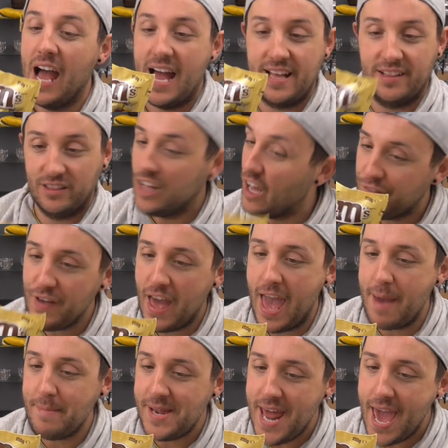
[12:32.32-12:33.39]
I love
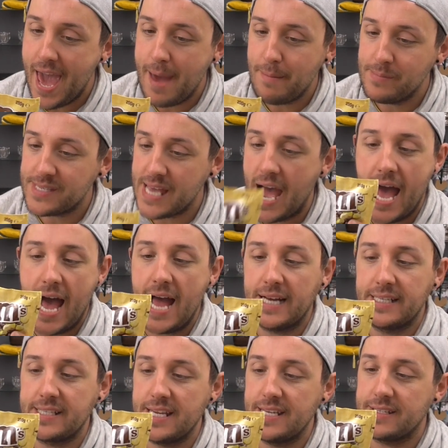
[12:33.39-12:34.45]
M&M's,
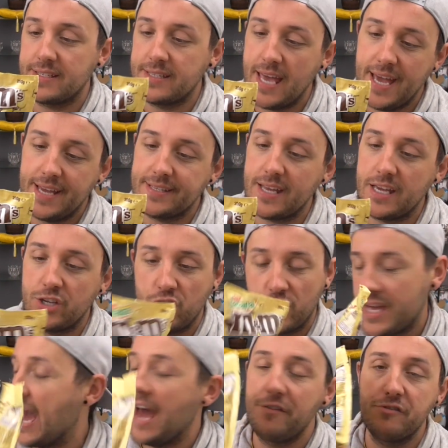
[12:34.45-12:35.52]
and it says you
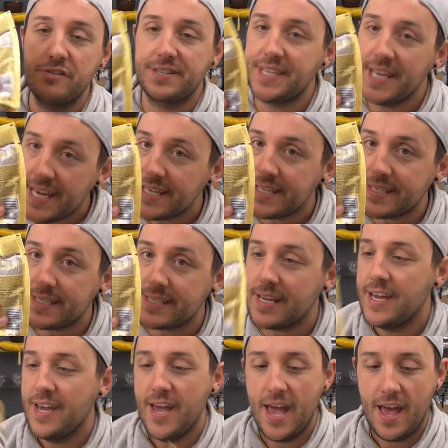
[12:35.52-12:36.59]
can't
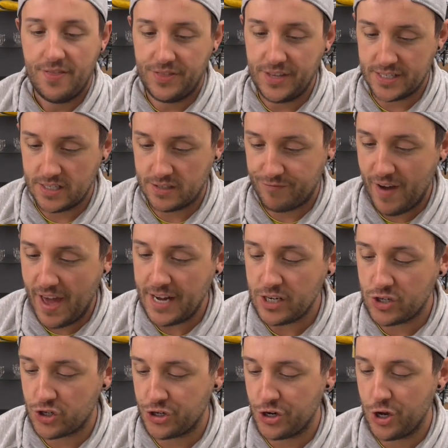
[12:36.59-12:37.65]
resist. This is
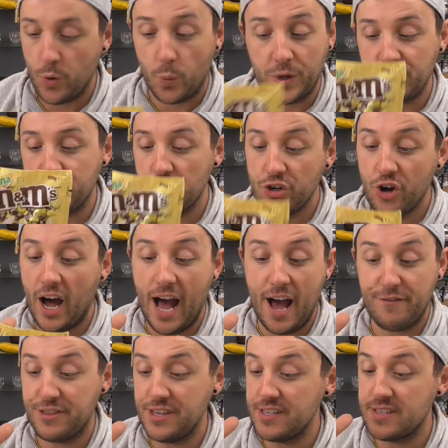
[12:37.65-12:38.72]
very true. We do not
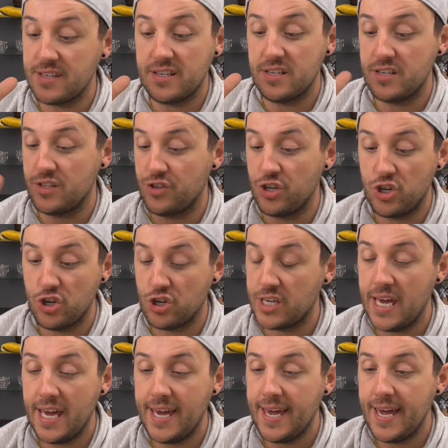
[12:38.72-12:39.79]
have these in the
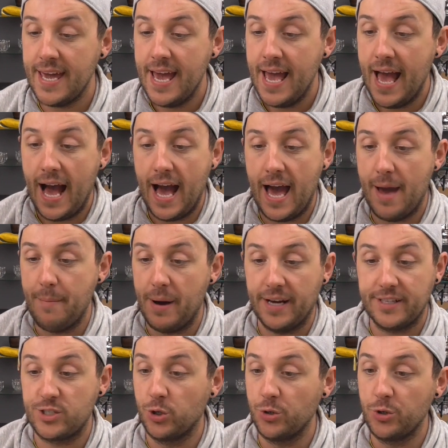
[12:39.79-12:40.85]
UK.
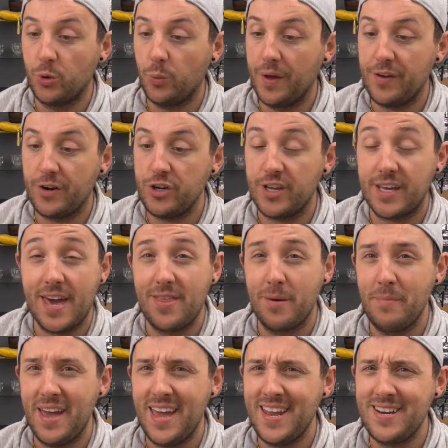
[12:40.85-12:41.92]
I don't know whether you get
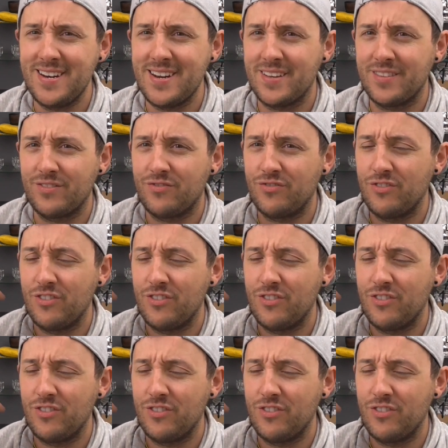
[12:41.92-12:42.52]
them in